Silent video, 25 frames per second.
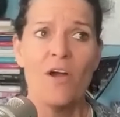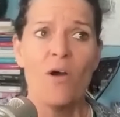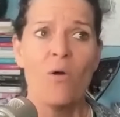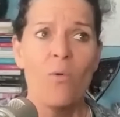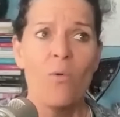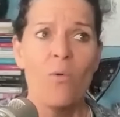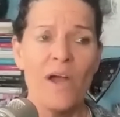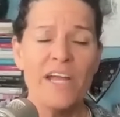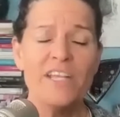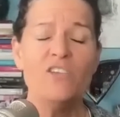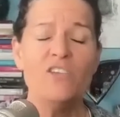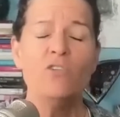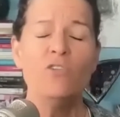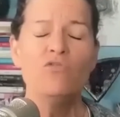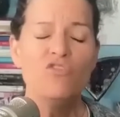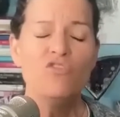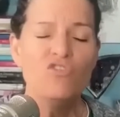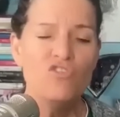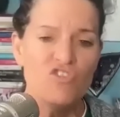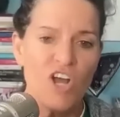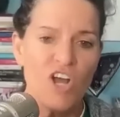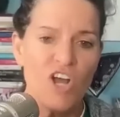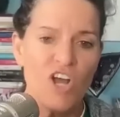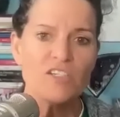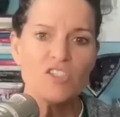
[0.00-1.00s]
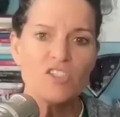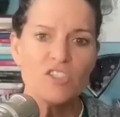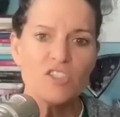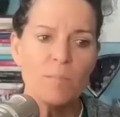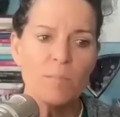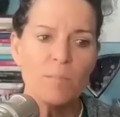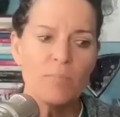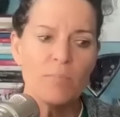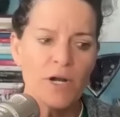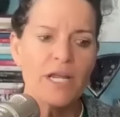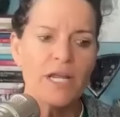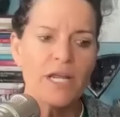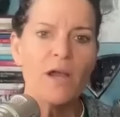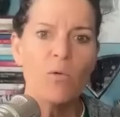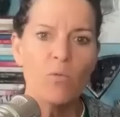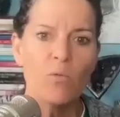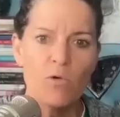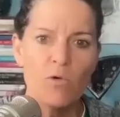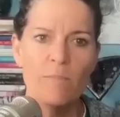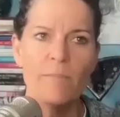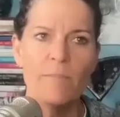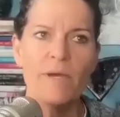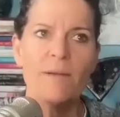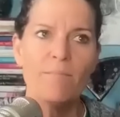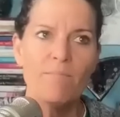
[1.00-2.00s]
when you just bring a
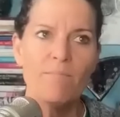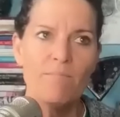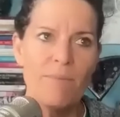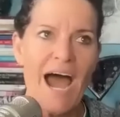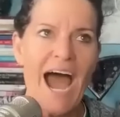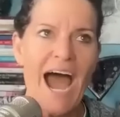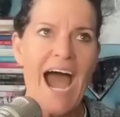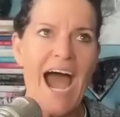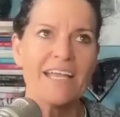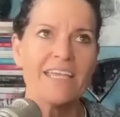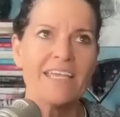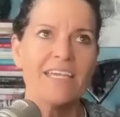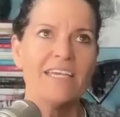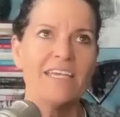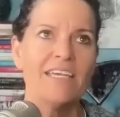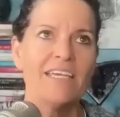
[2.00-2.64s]
woman back